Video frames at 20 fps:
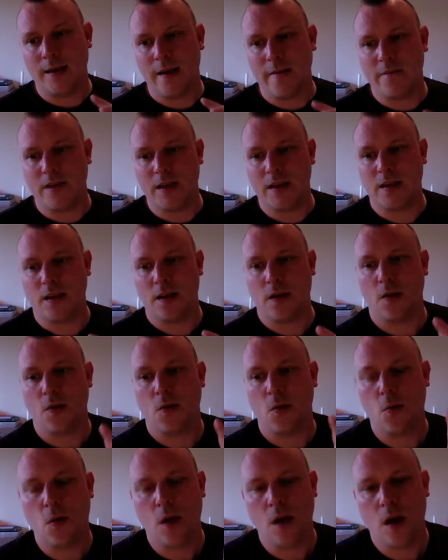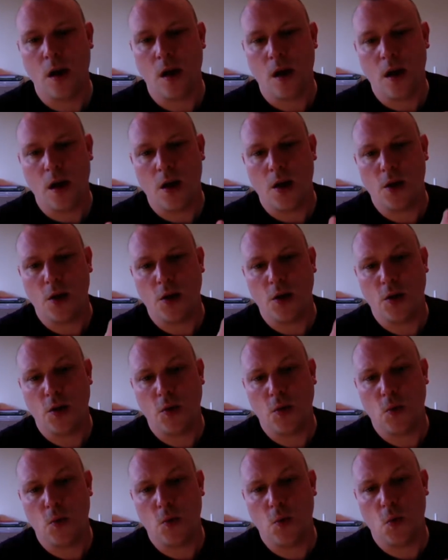that video,
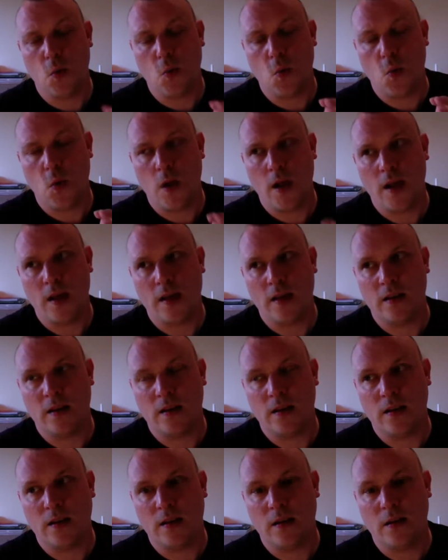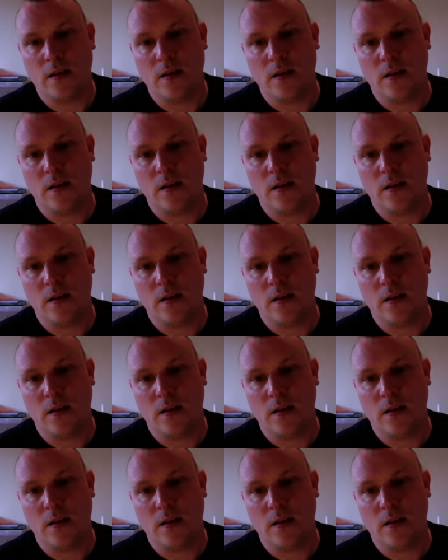you will